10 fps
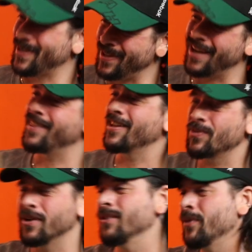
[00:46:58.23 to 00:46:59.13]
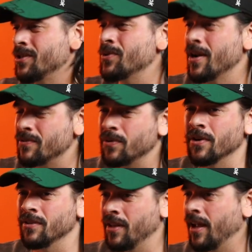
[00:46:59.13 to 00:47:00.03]
So that that's what we trained
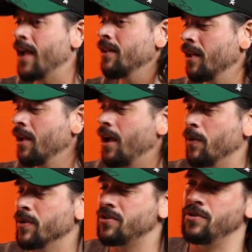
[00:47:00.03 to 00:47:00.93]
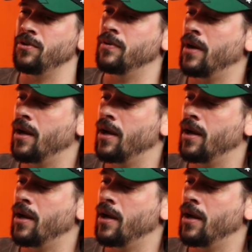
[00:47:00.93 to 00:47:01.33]
for. And like I I went to